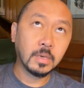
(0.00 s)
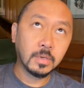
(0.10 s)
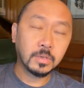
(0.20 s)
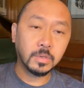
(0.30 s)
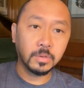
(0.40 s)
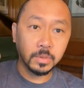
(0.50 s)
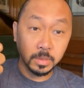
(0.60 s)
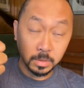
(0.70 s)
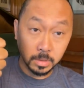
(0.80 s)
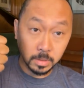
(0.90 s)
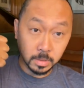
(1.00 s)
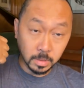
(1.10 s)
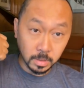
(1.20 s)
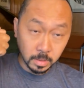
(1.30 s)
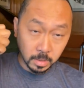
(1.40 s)
So
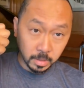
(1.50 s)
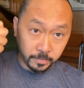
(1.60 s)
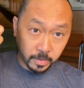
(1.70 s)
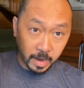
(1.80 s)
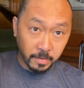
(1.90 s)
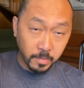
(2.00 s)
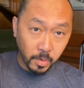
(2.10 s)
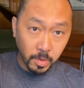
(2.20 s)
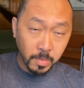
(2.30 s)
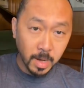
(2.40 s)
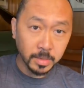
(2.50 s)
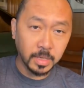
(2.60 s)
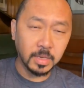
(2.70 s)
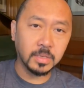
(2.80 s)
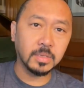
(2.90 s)
if you're having more mild
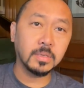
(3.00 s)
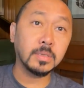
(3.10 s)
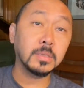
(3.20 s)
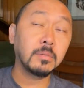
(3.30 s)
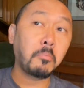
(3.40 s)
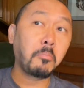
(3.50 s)
cases,